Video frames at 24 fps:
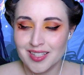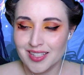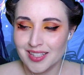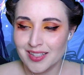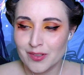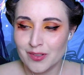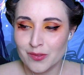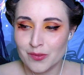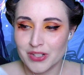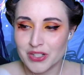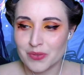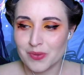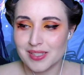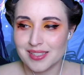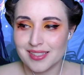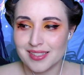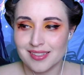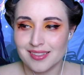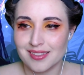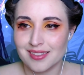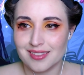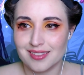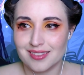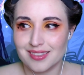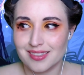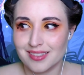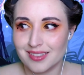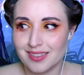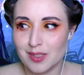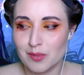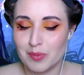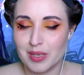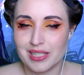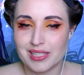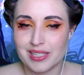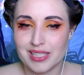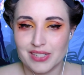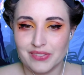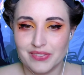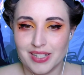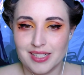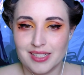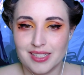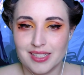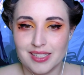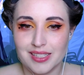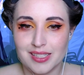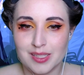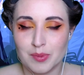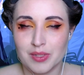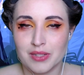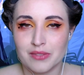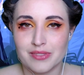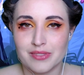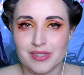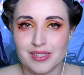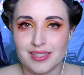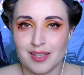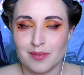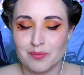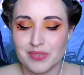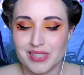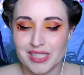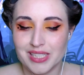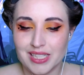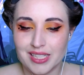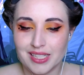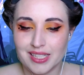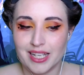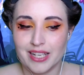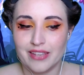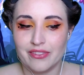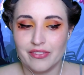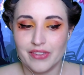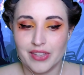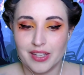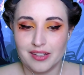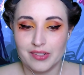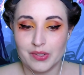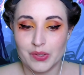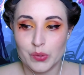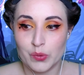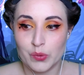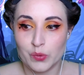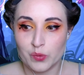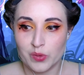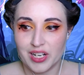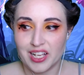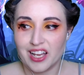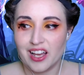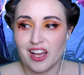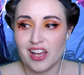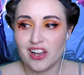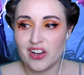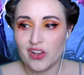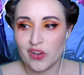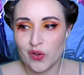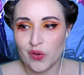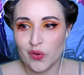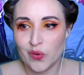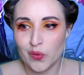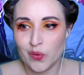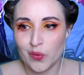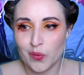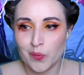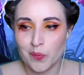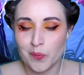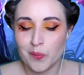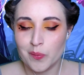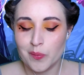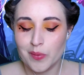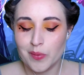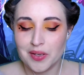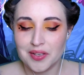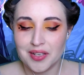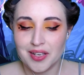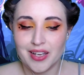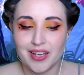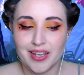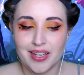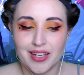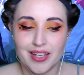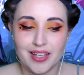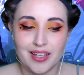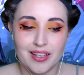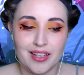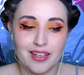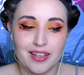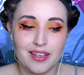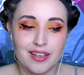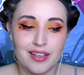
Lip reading: which wasn't the best of ideas, but it was something. And then when I got home, I